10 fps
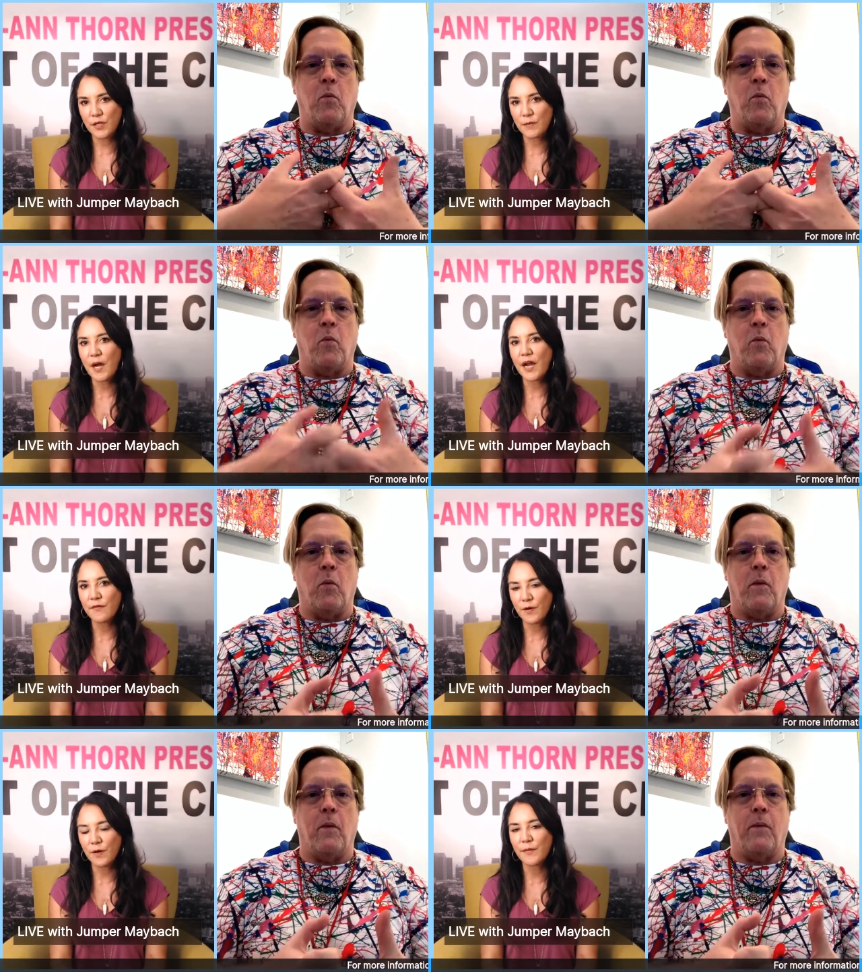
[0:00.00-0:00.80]
Speaker 1: buy
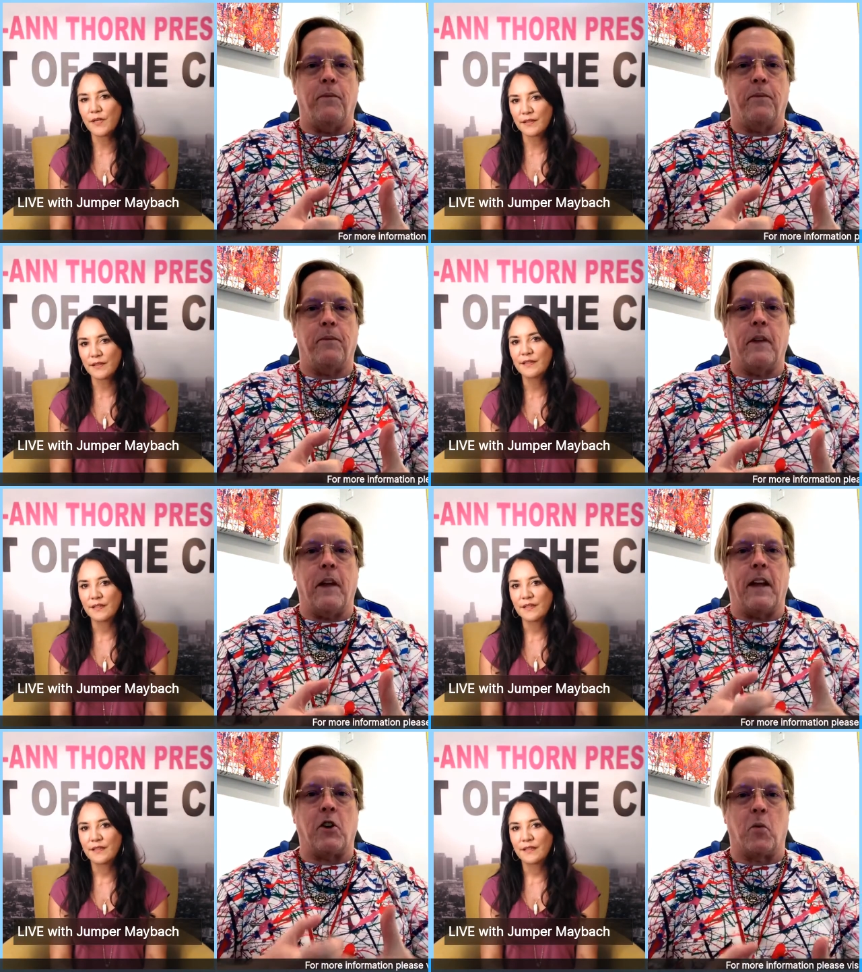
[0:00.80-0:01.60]
from it.
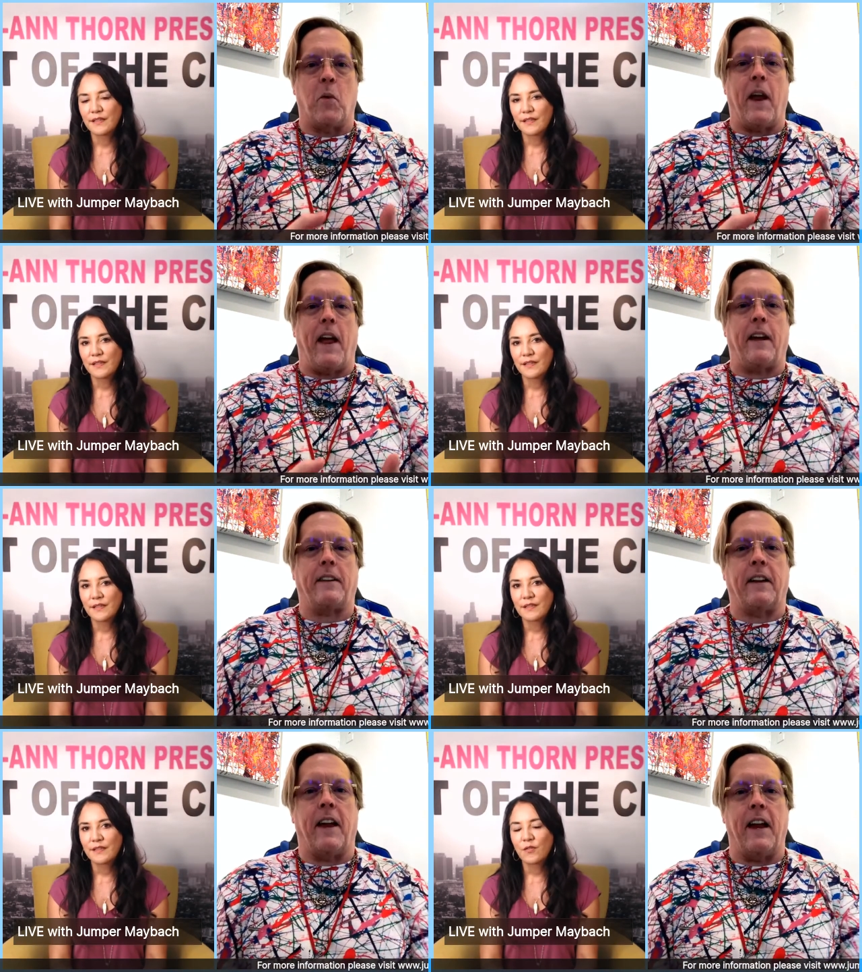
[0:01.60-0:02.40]
Speaker 2: Correct.
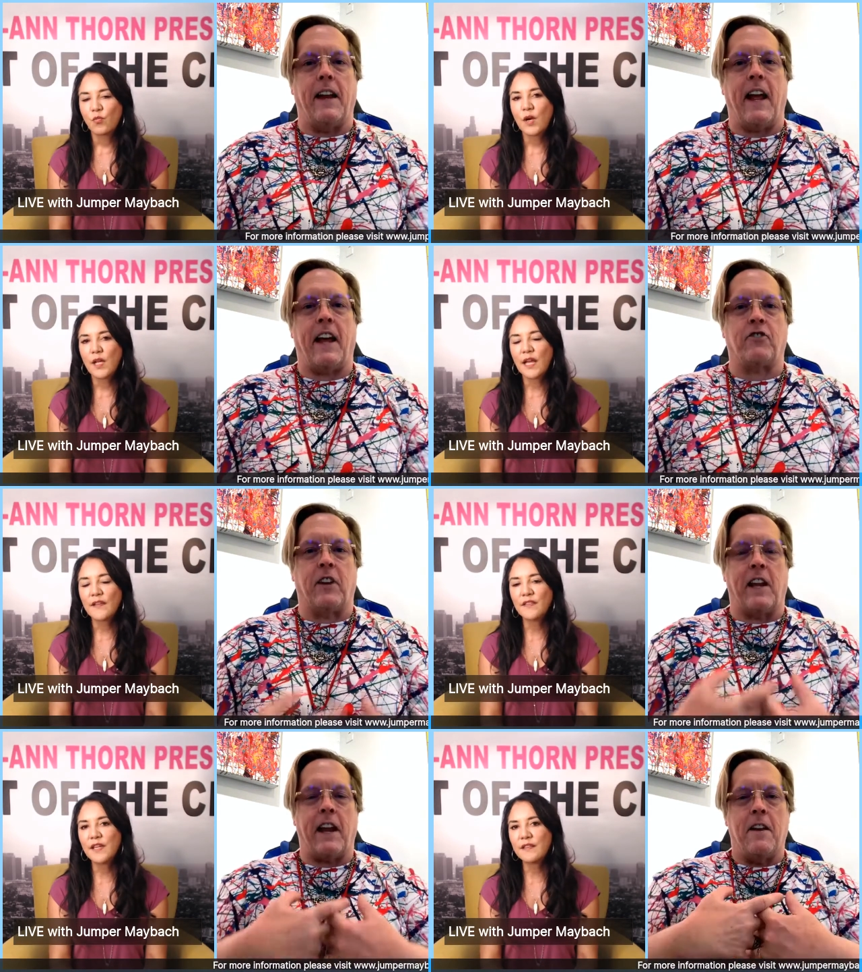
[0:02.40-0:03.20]
Speaker 1: And well, I
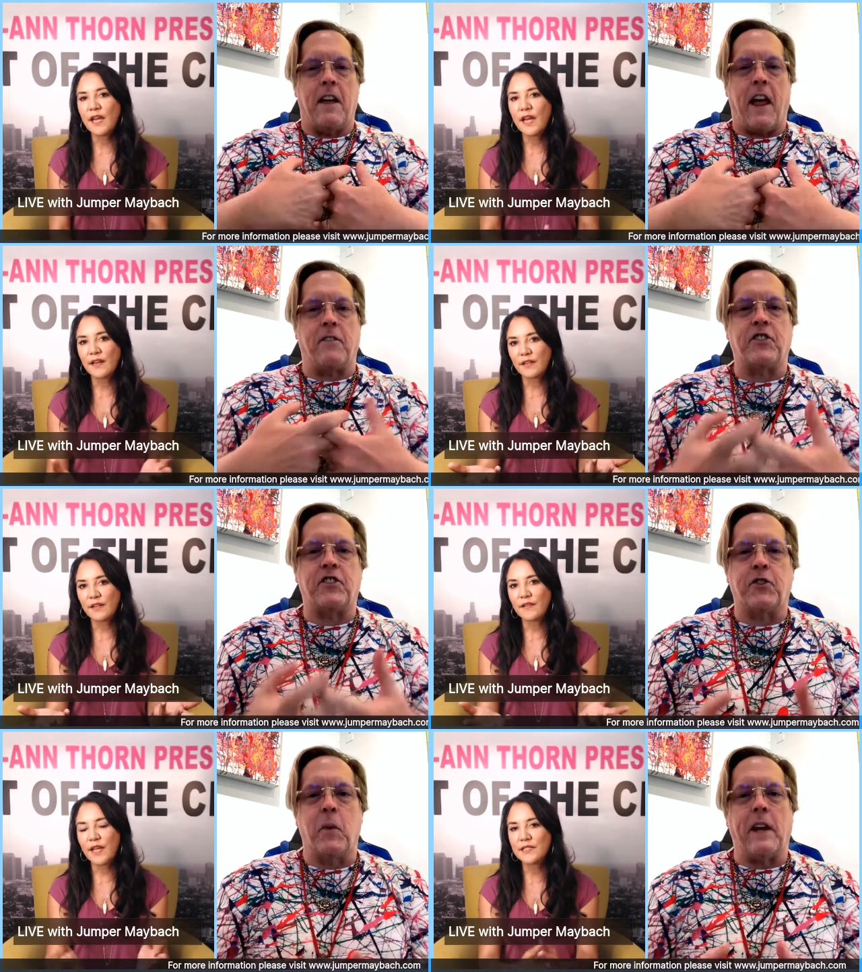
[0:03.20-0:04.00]
think that
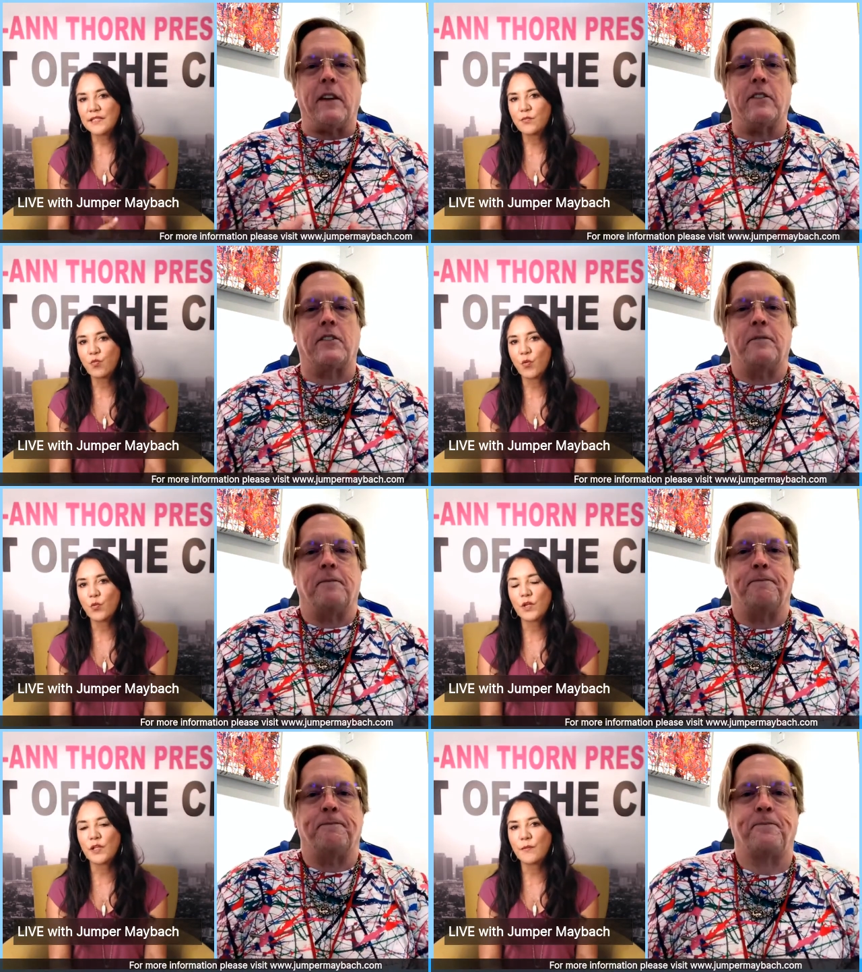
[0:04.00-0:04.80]
that's
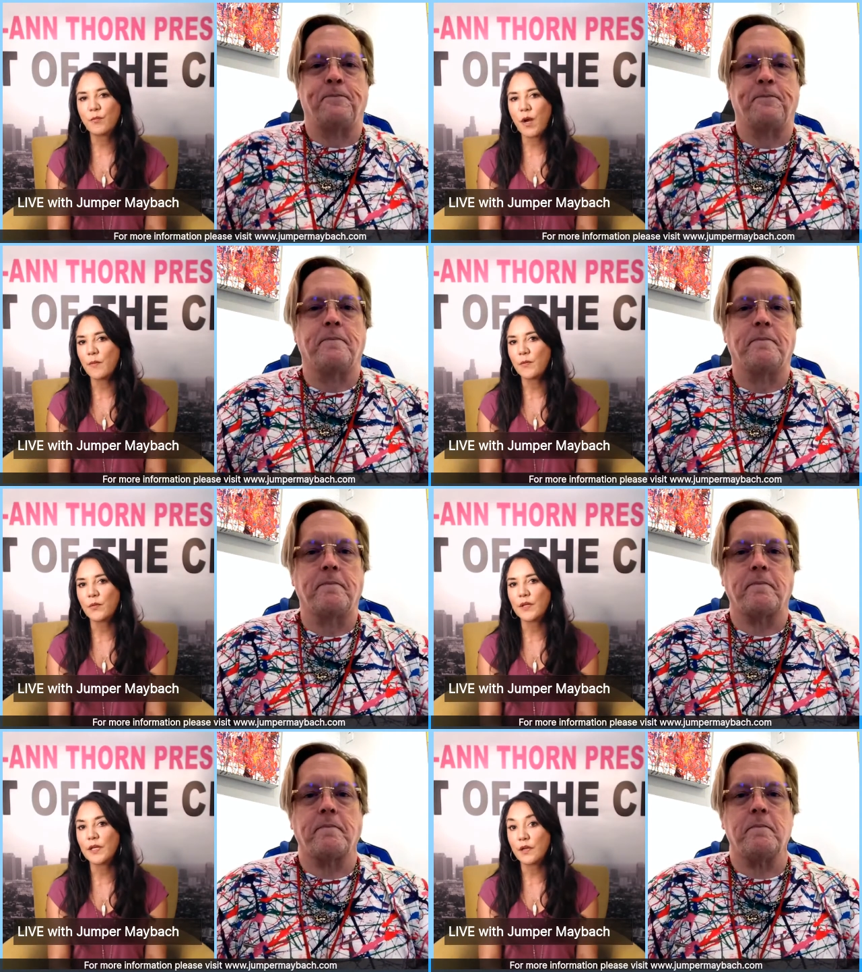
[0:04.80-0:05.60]
really
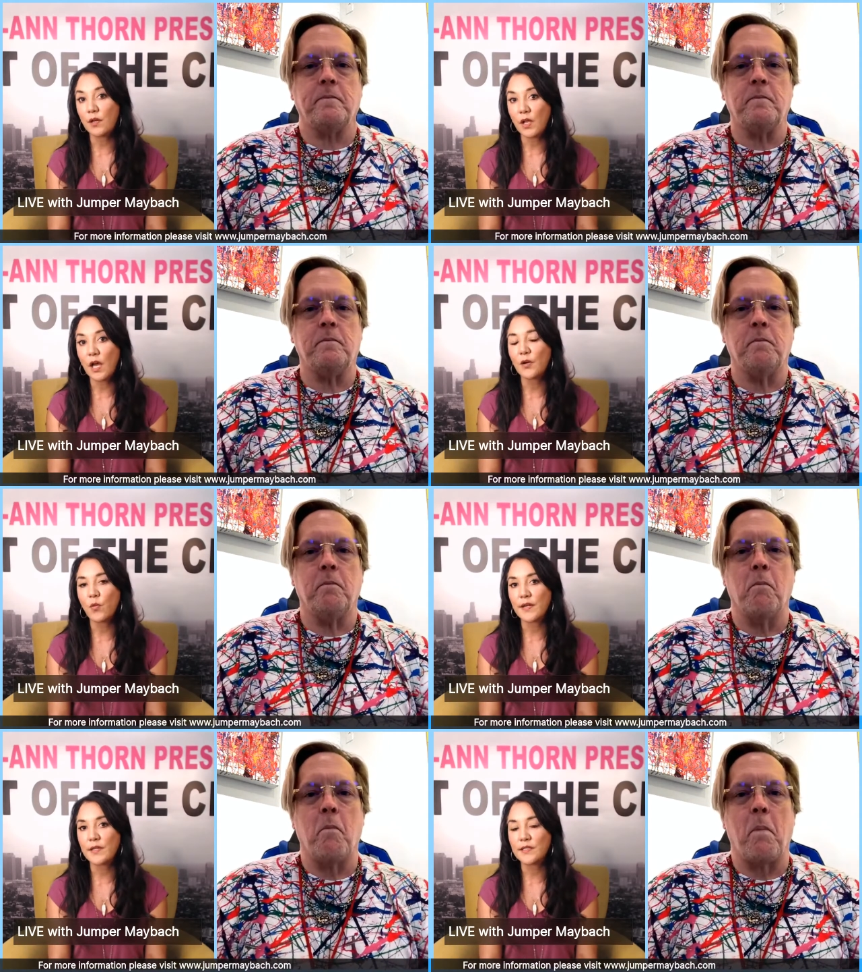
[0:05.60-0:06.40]
probably in a lot of
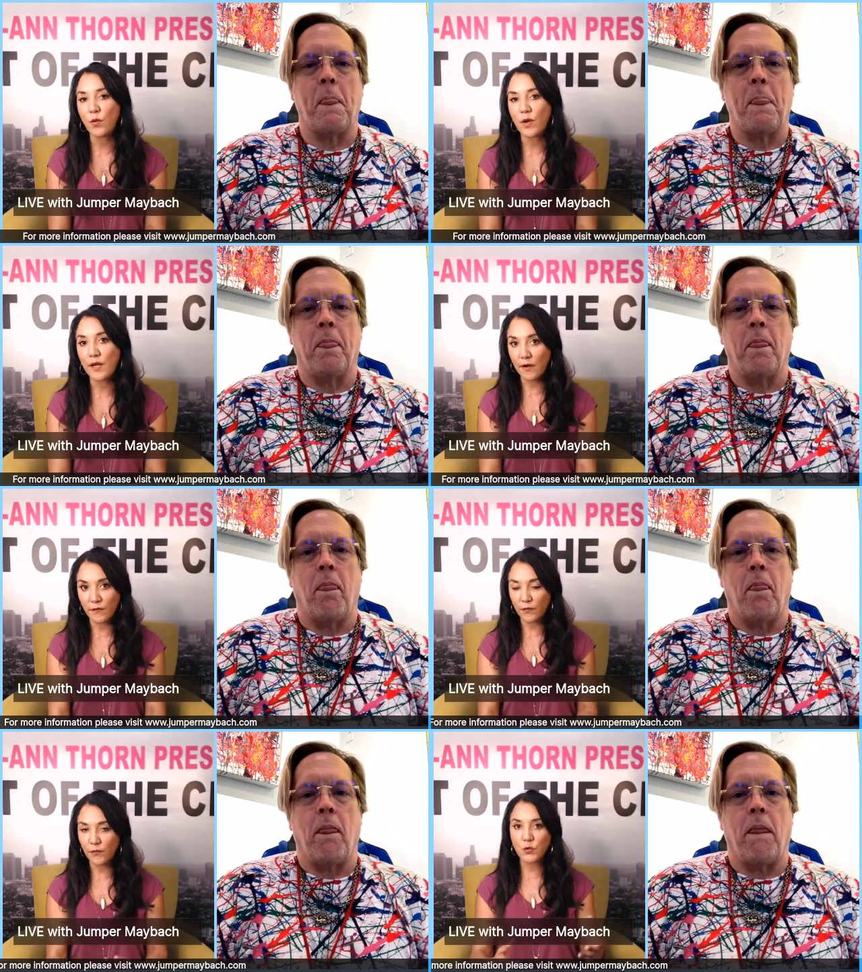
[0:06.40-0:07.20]
ways the way of
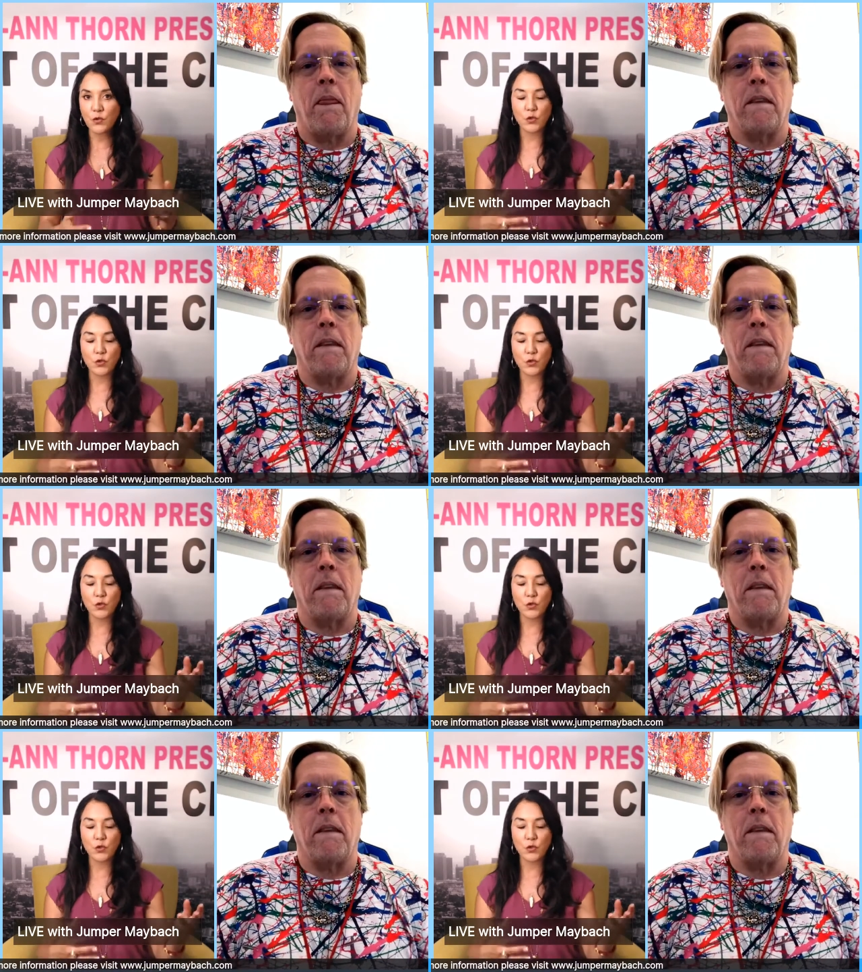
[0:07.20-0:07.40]
the future.